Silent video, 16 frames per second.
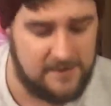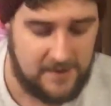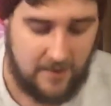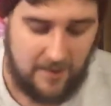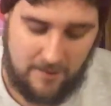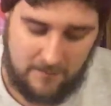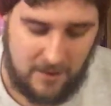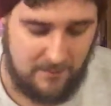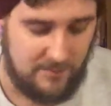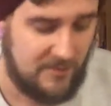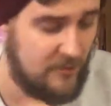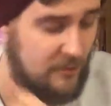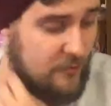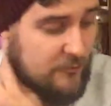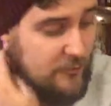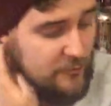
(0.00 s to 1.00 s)
Now that might be
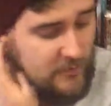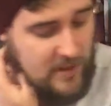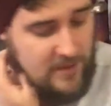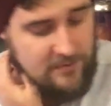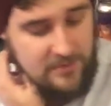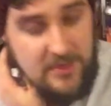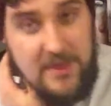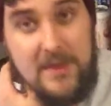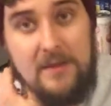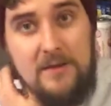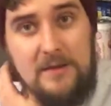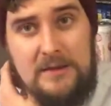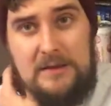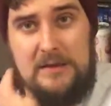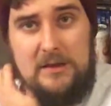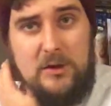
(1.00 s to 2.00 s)
because I've just had the
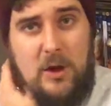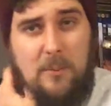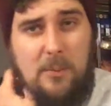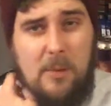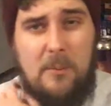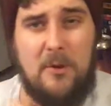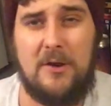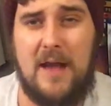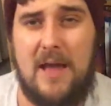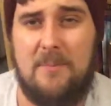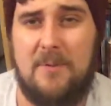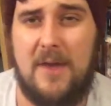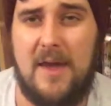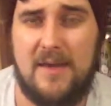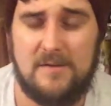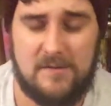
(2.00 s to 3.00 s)
couple of punk
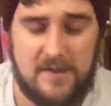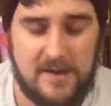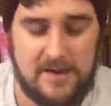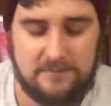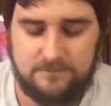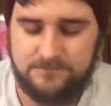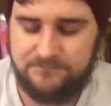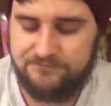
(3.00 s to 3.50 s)
IPAs there